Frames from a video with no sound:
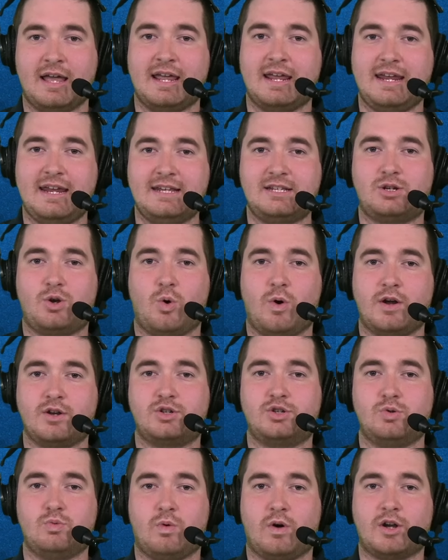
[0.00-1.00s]
He's going
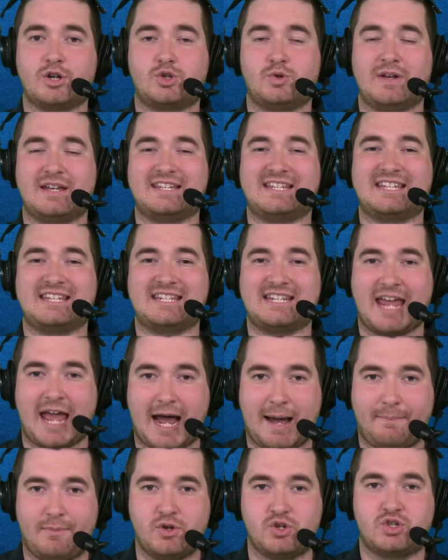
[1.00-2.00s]
to want to
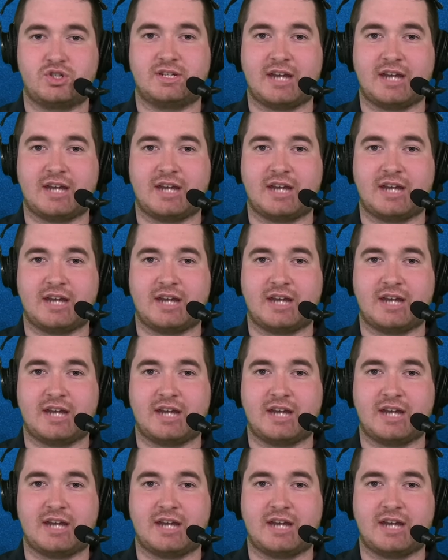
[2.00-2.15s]
establish